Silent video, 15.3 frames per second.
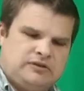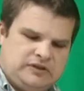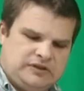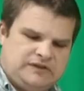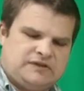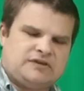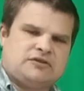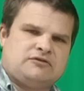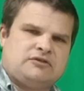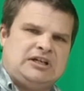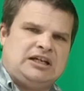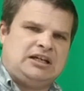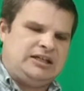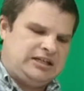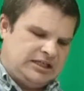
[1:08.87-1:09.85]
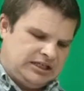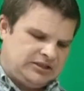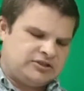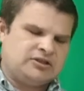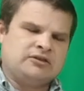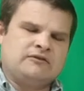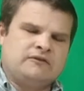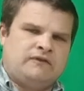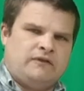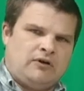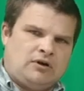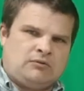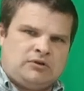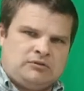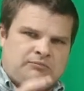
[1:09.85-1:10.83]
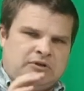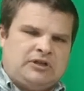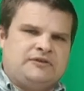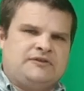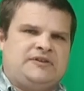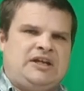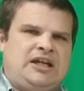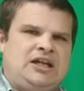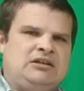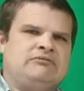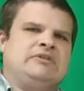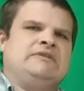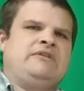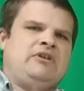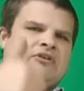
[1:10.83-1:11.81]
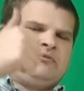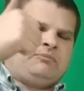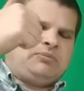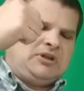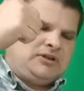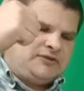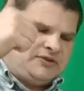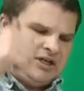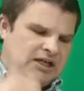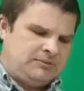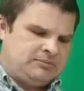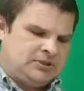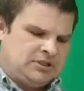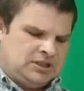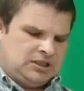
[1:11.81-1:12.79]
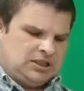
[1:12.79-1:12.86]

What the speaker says: This is the trailing edge, forward blows down, reverse blows up.